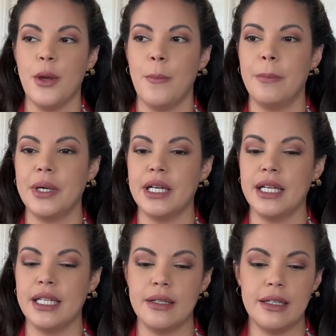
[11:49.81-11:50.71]

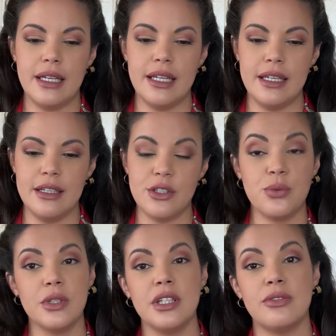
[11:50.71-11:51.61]
But it's
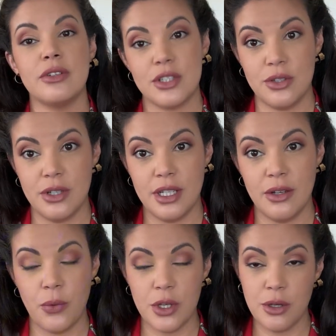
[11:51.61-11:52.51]
really
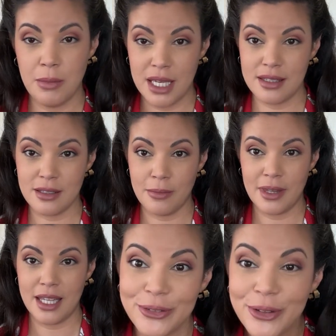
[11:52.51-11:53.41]
frustrating when you make something